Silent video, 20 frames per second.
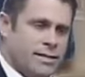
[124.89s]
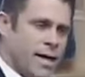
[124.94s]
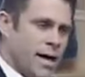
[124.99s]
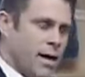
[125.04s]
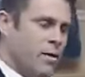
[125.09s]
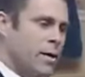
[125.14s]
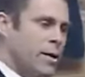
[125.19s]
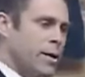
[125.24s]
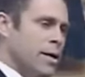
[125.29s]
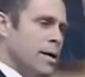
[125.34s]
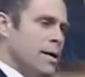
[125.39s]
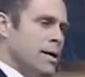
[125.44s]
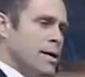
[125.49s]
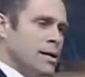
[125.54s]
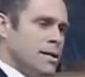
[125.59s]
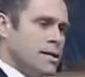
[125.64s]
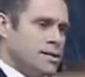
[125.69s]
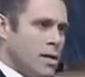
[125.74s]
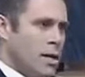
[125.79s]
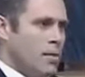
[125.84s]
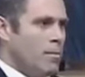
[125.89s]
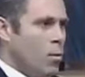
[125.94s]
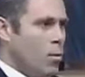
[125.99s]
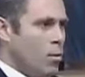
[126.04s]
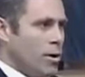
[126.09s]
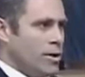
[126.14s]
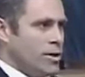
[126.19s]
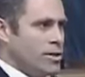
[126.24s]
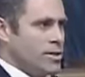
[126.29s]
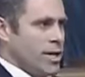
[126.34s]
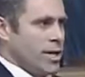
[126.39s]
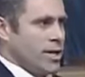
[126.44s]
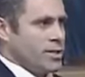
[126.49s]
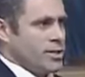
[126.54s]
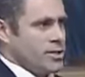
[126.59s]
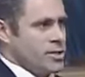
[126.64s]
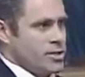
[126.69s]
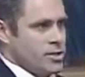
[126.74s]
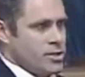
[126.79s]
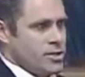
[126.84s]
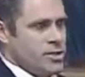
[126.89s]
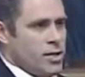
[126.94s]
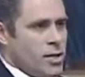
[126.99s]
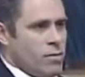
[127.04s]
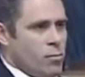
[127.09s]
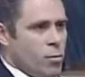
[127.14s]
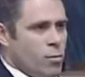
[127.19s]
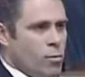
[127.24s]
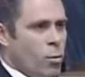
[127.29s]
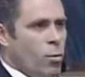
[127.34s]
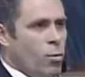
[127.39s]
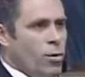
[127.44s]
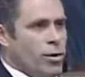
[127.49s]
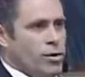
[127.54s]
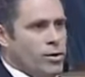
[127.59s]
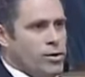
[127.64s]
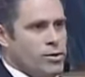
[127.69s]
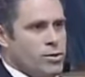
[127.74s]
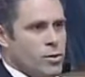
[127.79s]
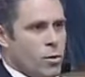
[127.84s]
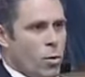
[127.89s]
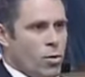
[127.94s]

Now, some organizations and some reporters